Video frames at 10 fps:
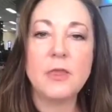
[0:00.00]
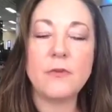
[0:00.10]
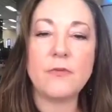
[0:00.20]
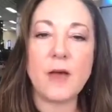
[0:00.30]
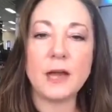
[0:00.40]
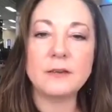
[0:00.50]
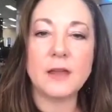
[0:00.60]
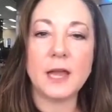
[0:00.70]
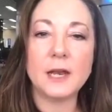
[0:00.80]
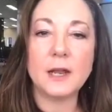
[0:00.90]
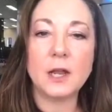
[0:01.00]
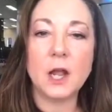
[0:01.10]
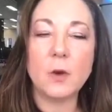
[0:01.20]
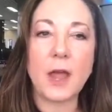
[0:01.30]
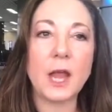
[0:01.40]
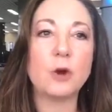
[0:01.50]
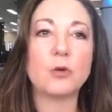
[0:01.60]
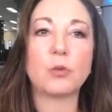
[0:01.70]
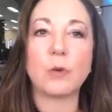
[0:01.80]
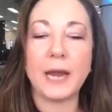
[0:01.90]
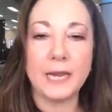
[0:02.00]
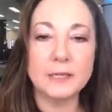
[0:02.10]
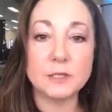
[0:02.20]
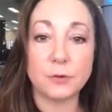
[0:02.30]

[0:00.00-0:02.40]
The fact that, okay, great.